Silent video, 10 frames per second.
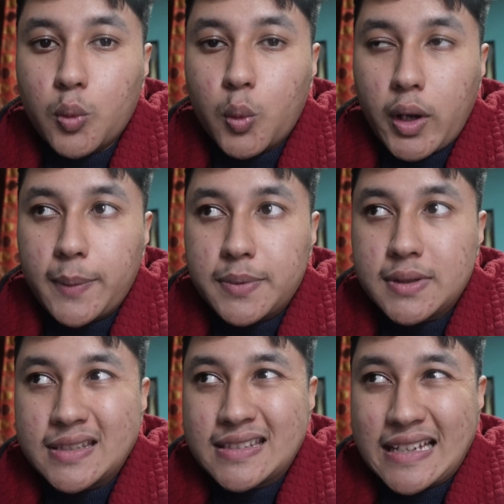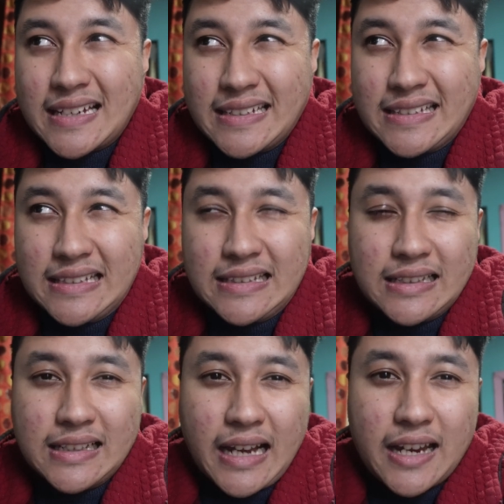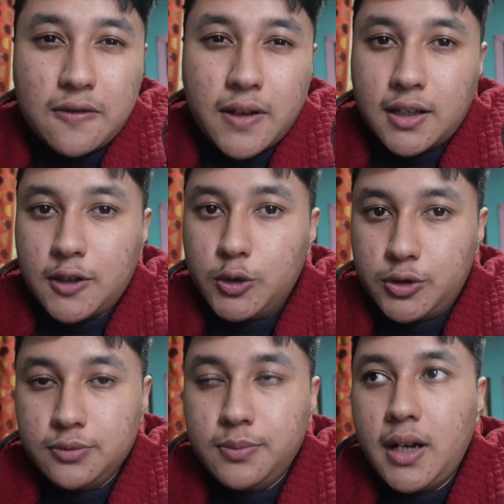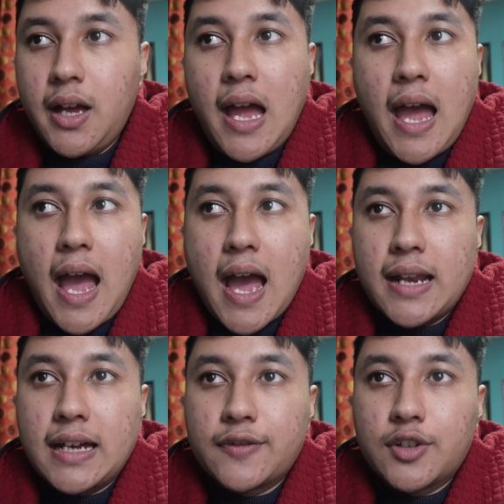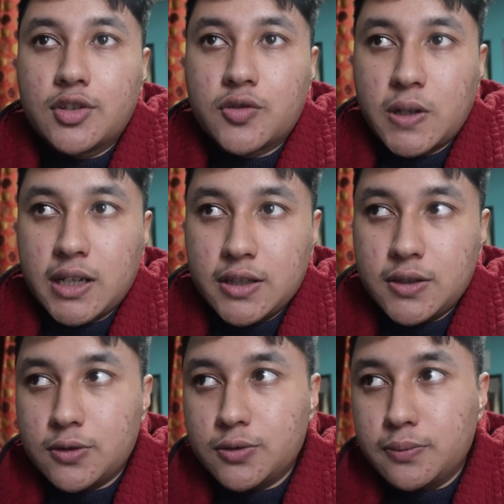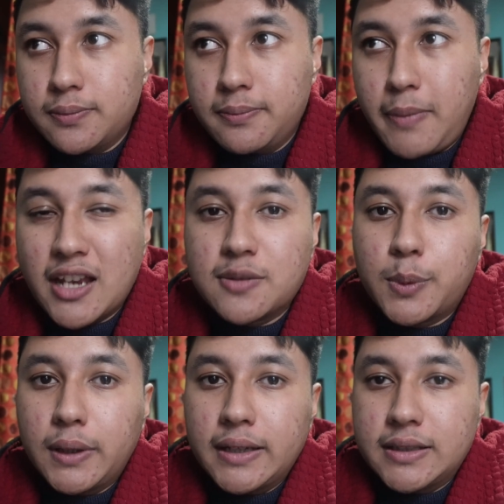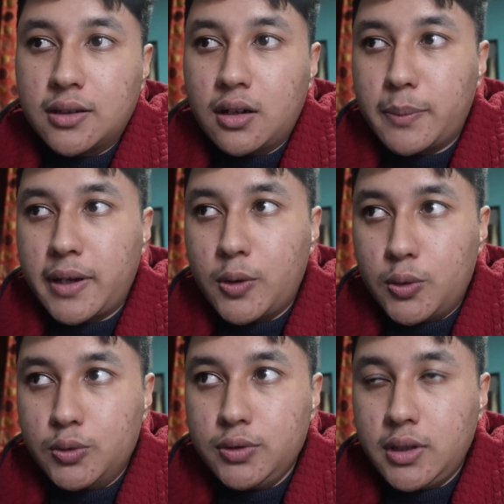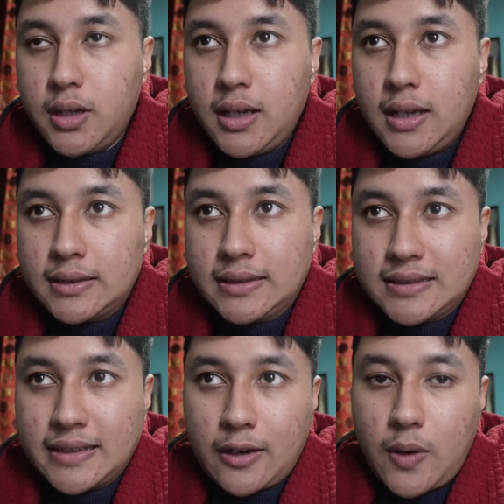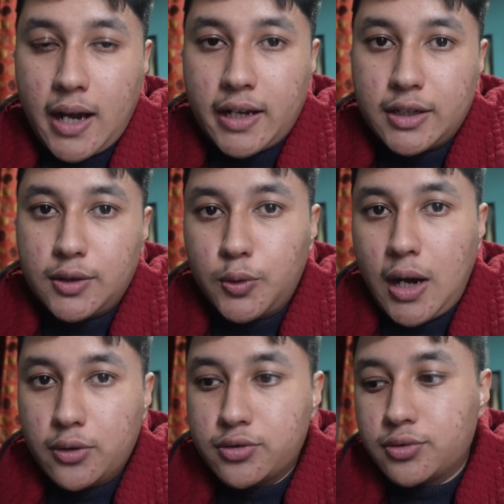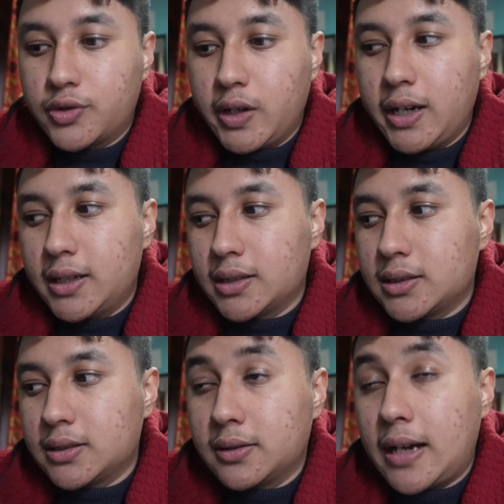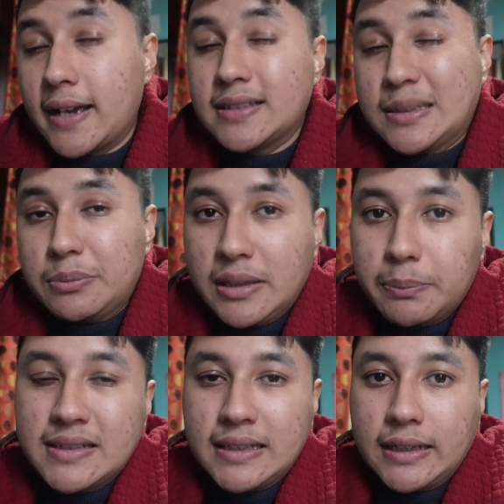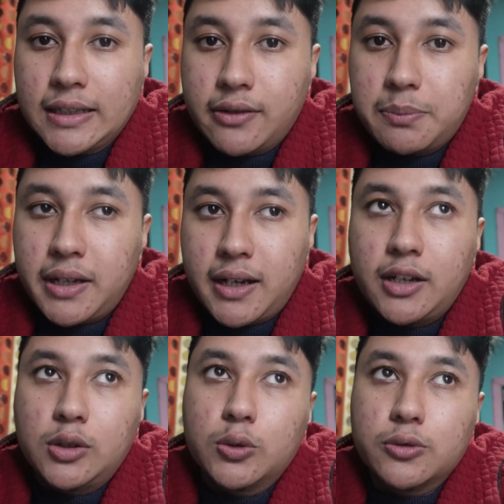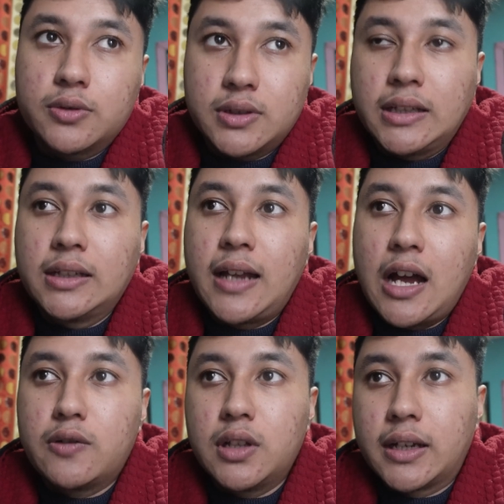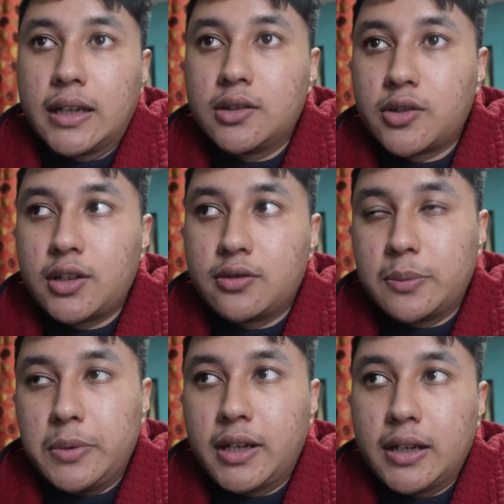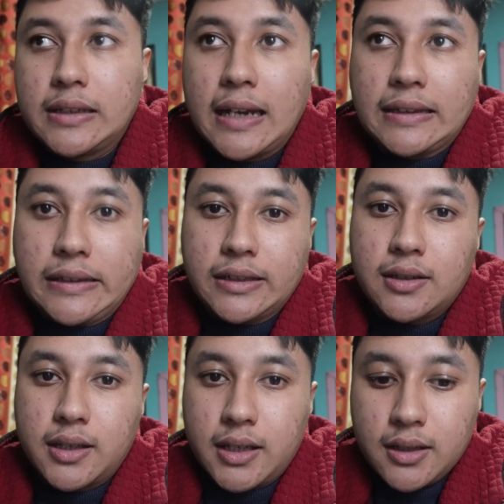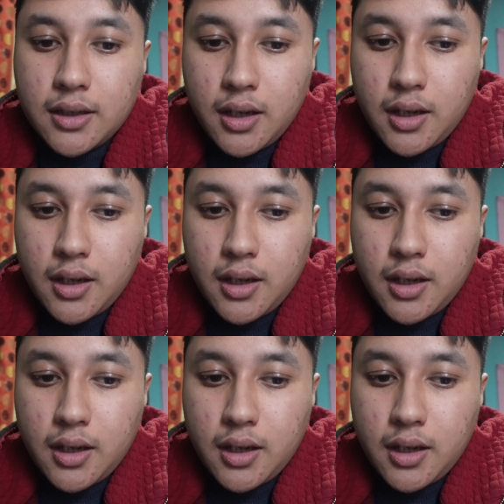website, kind of like YouTube, and I will try to manipulate it on my own. Since now I know how to create, I simply basically replicate those things. I will again try to replicate that thing again,